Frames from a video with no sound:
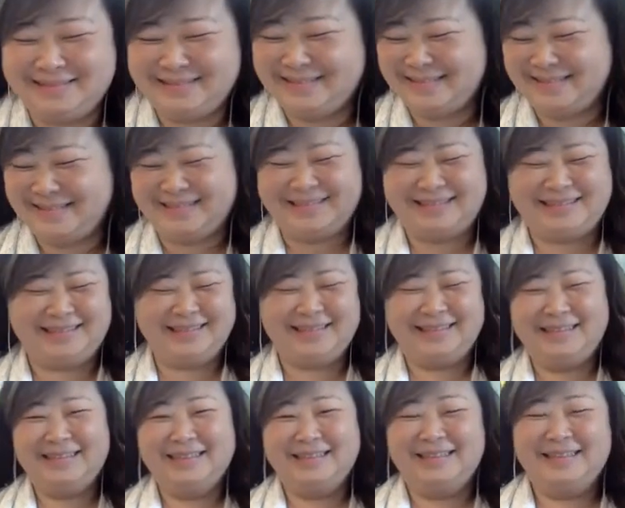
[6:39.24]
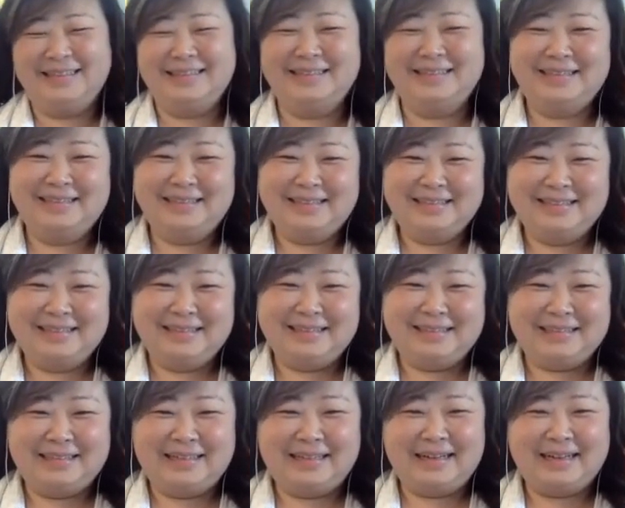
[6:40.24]

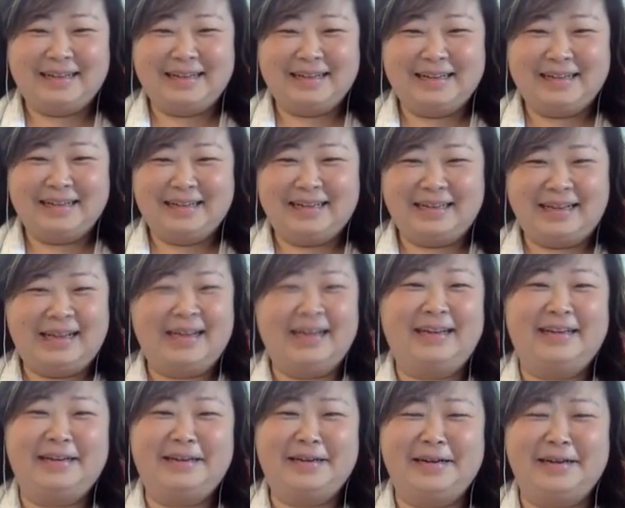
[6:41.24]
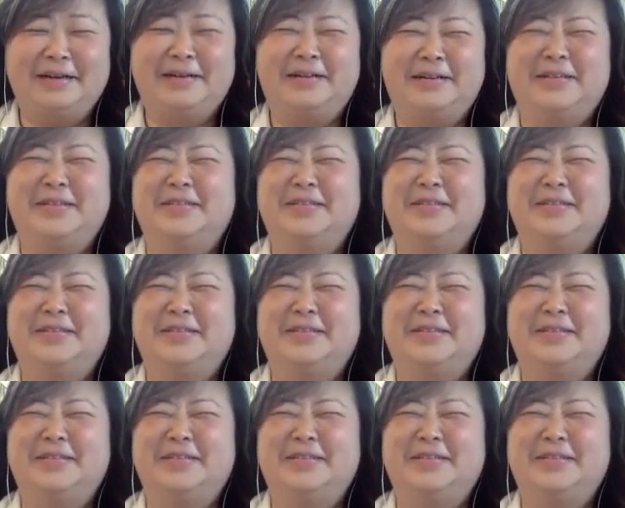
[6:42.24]
The person shown says nothing.